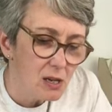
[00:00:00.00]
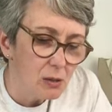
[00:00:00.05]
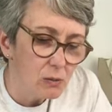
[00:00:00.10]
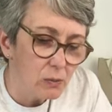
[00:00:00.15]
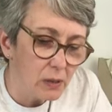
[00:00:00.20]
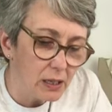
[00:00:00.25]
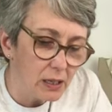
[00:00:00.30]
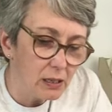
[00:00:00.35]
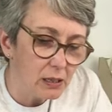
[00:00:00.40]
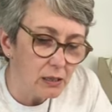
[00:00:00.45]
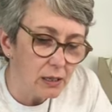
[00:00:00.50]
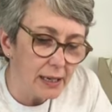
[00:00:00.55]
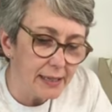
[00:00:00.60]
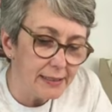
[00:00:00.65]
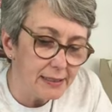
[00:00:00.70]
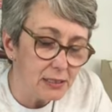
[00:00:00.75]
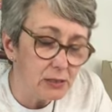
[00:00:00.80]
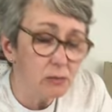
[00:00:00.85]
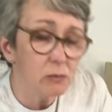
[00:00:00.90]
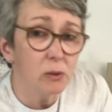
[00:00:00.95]
Well, I
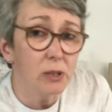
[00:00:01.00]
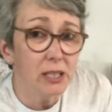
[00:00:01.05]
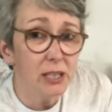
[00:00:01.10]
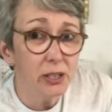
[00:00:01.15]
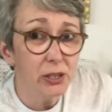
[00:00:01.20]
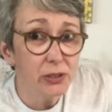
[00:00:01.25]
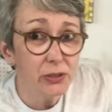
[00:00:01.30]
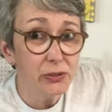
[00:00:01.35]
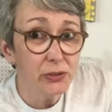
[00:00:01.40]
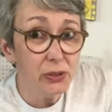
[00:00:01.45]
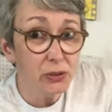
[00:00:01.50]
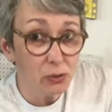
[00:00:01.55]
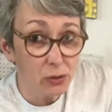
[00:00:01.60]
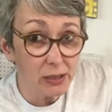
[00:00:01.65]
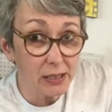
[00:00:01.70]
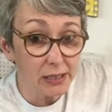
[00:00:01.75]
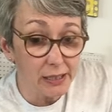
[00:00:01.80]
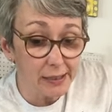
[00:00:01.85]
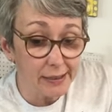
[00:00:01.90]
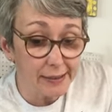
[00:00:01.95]
didn't want to use
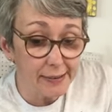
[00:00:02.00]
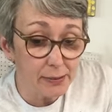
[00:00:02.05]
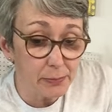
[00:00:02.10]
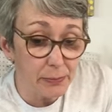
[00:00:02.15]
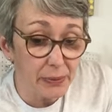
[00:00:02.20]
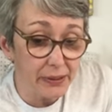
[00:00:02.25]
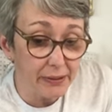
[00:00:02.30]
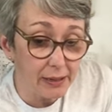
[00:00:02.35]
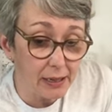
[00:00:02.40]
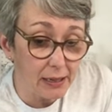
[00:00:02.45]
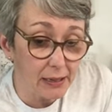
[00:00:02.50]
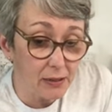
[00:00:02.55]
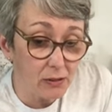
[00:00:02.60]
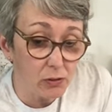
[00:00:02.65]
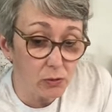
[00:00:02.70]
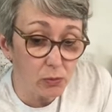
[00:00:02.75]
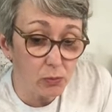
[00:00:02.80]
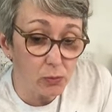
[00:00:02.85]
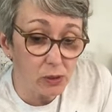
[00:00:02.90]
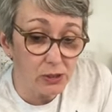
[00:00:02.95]
acrylics
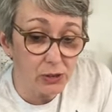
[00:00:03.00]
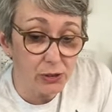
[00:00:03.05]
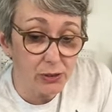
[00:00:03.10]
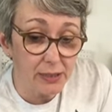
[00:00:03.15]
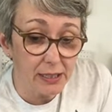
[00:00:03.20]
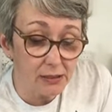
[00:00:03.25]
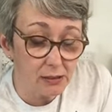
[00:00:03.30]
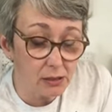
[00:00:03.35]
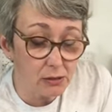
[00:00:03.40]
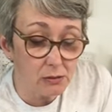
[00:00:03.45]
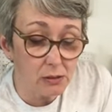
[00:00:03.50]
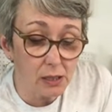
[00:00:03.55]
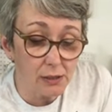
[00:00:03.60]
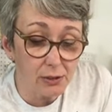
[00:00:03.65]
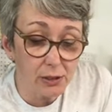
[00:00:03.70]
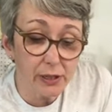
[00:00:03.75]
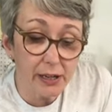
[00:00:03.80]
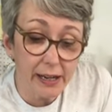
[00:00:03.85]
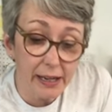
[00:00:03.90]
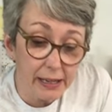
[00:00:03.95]
because once you get those on
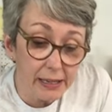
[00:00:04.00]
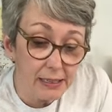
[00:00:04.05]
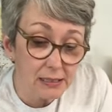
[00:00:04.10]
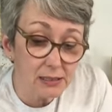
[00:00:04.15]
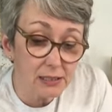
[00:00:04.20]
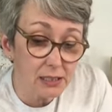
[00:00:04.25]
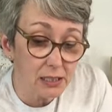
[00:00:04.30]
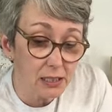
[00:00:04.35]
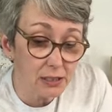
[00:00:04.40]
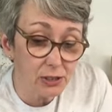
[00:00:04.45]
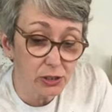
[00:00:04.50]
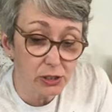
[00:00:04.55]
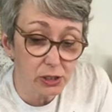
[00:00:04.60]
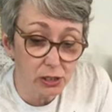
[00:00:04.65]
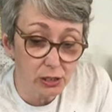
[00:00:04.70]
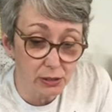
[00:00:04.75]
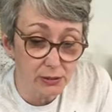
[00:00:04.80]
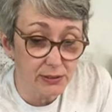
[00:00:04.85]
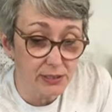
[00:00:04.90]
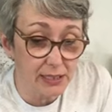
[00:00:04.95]
your hands and on your
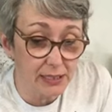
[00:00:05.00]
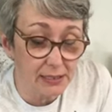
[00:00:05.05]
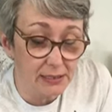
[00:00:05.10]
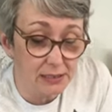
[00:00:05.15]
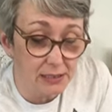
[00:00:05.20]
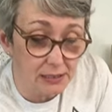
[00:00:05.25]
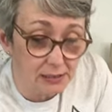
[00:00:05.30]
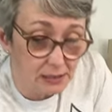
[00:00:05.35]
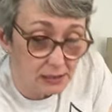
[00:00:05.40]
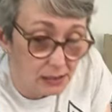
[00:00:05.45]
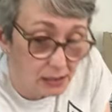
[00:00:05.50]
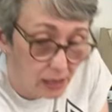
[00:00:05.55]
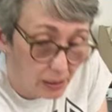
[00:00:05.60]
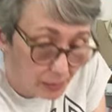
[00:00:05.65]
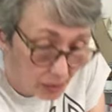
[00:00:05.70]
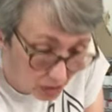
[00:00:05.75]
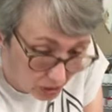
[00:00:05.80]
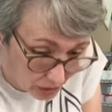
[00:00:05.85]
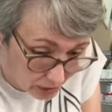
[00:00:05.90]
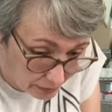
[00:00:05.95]
clothing, it doesn't come
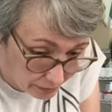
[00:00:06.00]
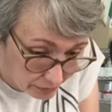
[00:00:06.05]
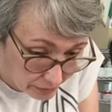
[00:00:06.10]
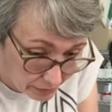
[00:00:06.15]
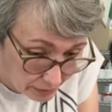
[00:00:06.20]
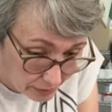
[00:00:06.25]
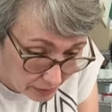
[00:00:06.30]
off.